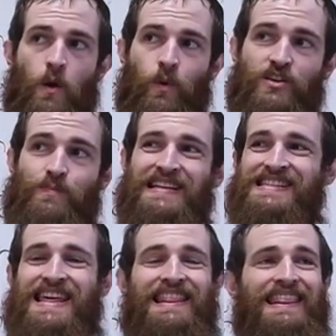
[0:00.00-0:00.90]
Which
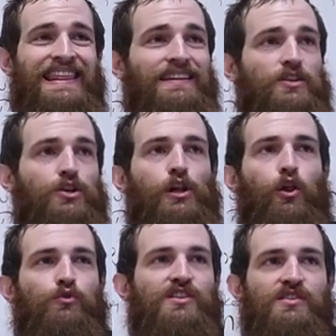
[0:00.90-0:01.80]
means that the thing that's
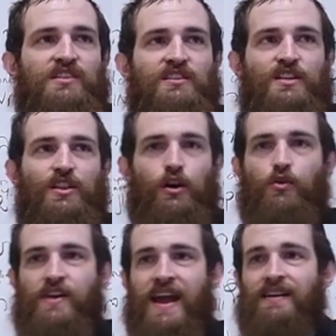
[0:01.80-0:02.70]
closest to the
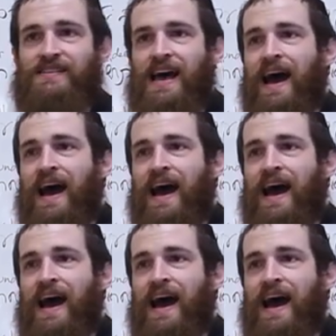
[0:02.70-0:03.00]
Creator's